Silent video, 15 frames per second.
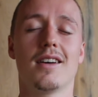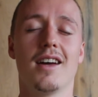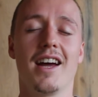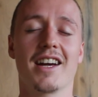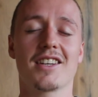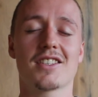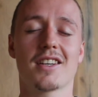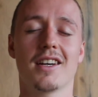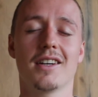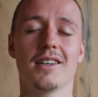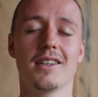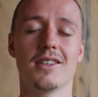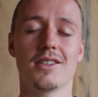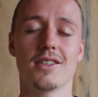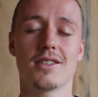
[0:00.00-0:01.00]

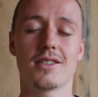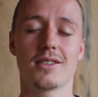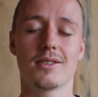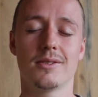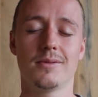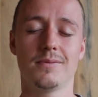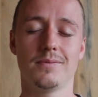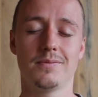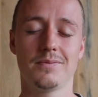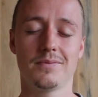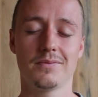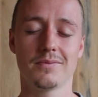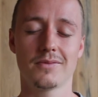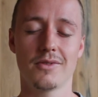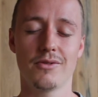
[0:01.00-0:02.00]
exhale, and just
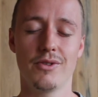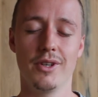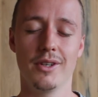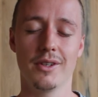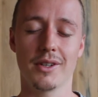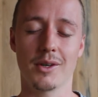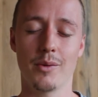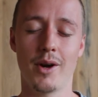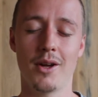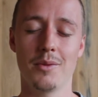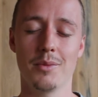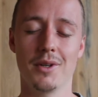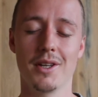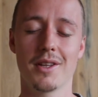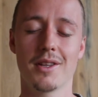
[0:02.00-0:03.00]
feel the ground
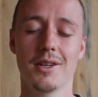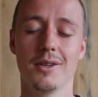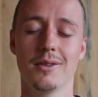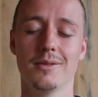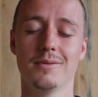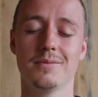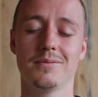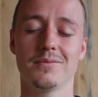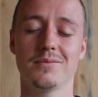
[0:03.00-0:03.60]
beneath you,